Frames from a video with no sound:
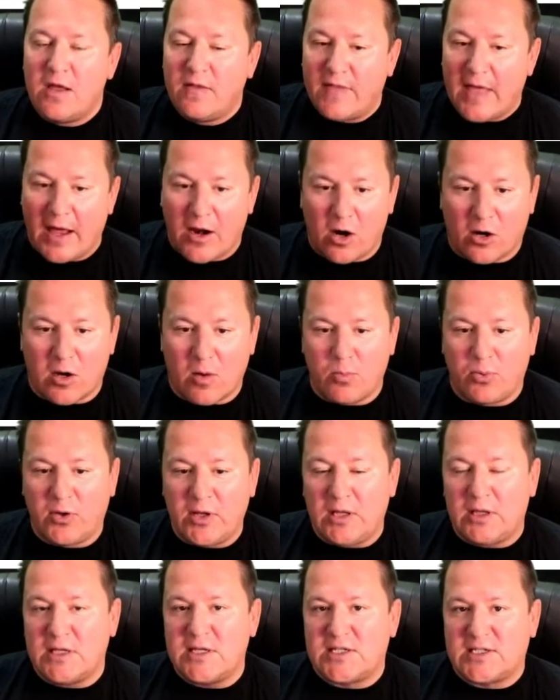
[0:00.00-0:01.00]
that are
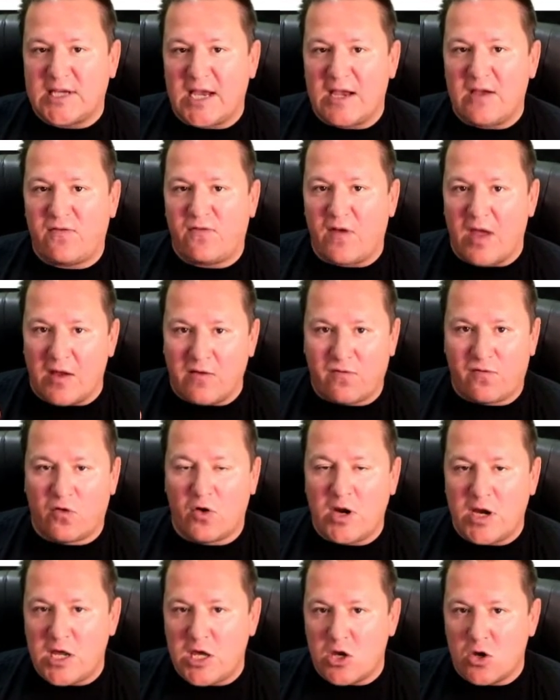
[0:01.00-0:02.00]
completely safe and
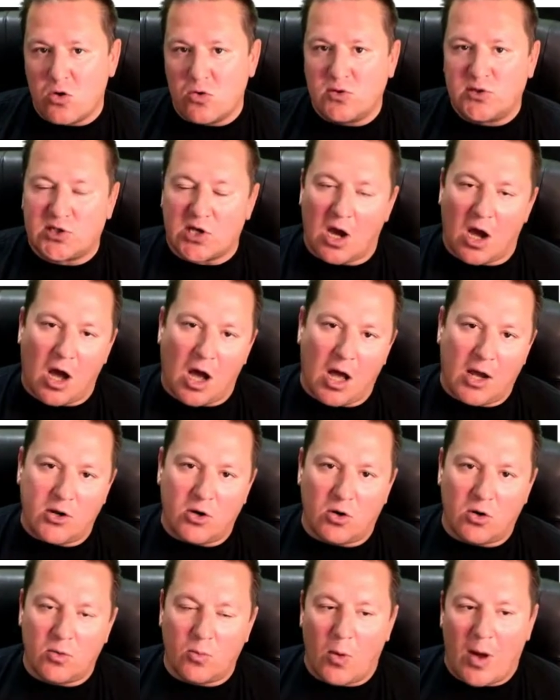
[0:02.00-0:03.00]
free to use on
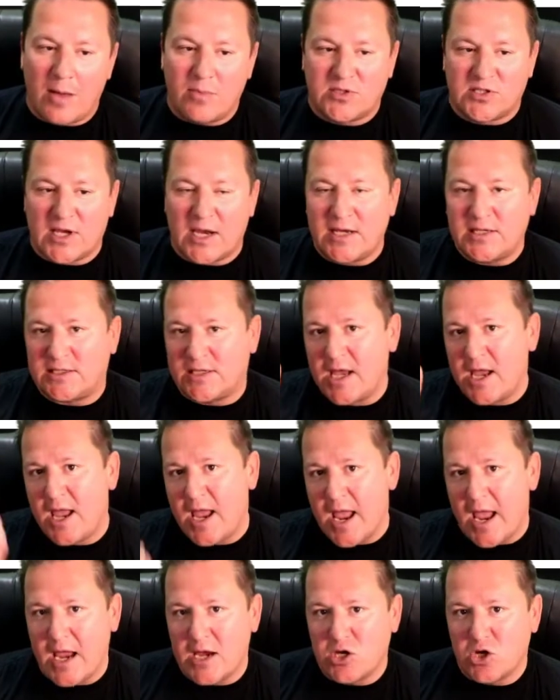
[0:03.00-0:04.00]
your websites
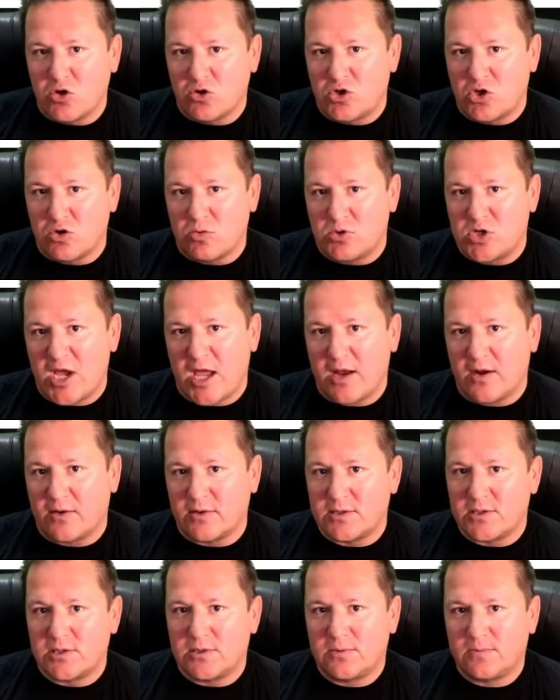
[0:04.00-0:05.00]
and YouTube
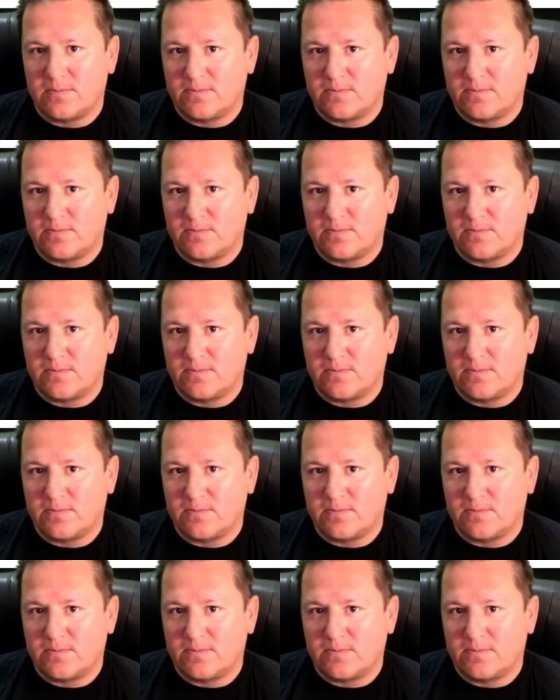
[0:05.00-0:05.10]
channels.